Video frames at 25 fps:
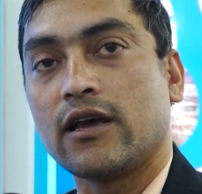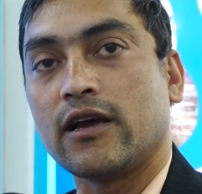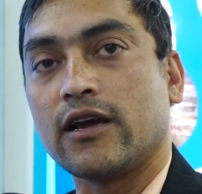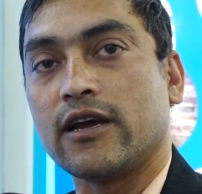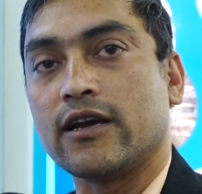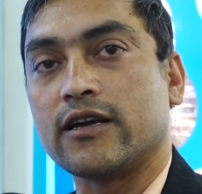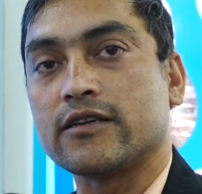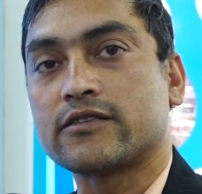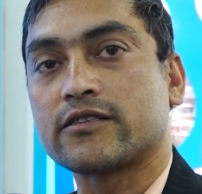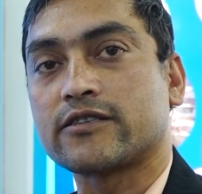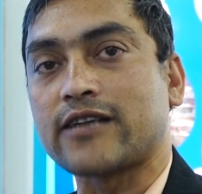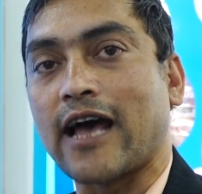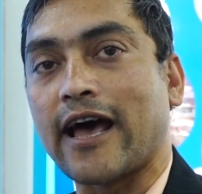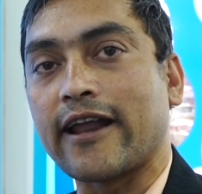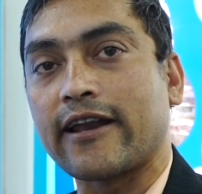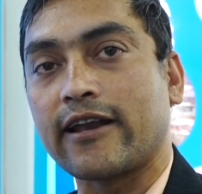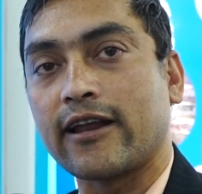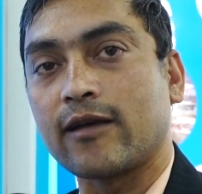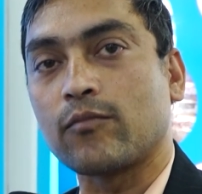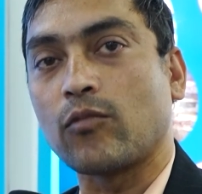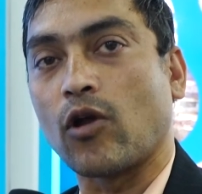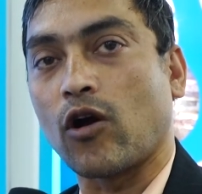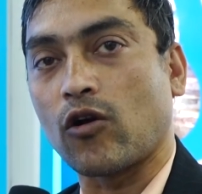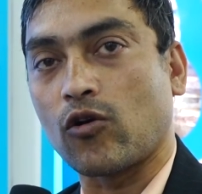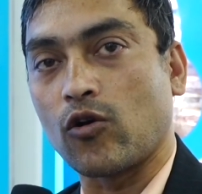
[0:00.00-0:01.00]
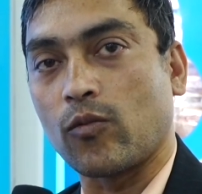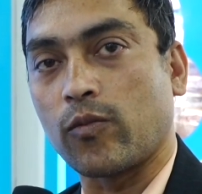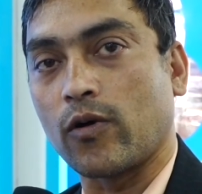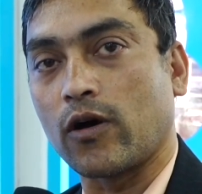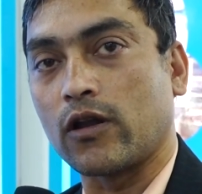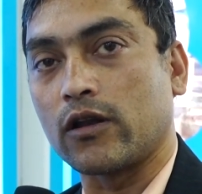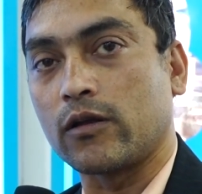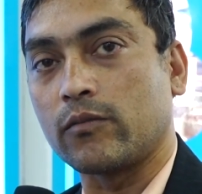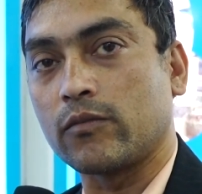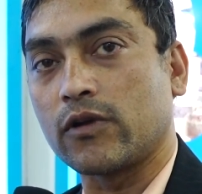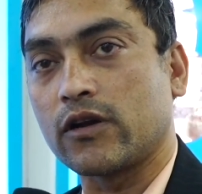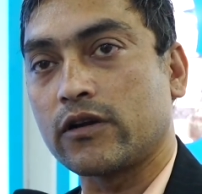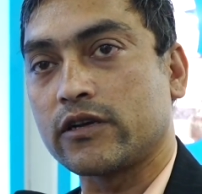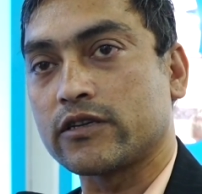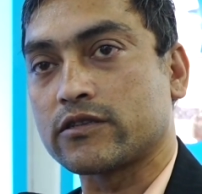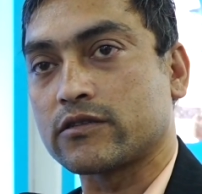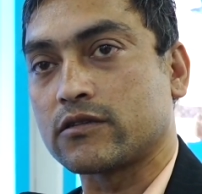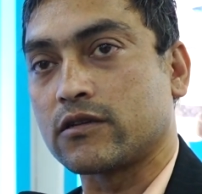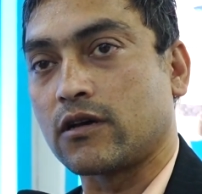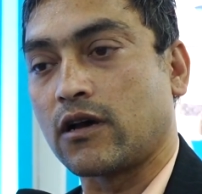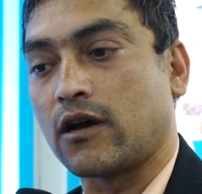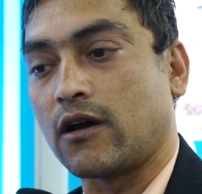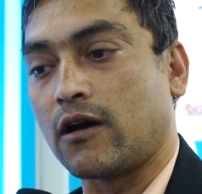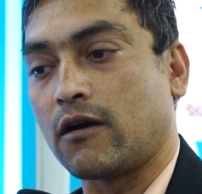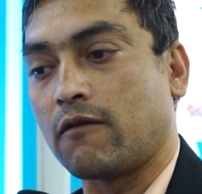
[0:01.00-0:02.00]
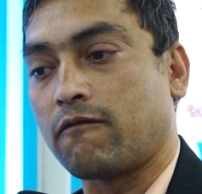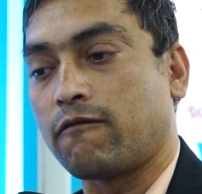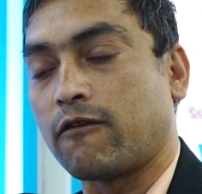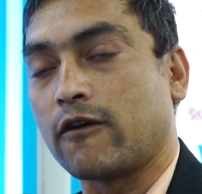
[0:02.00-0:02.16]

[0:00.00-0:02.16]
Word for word: It's styrenic block copolymer. It's a uh,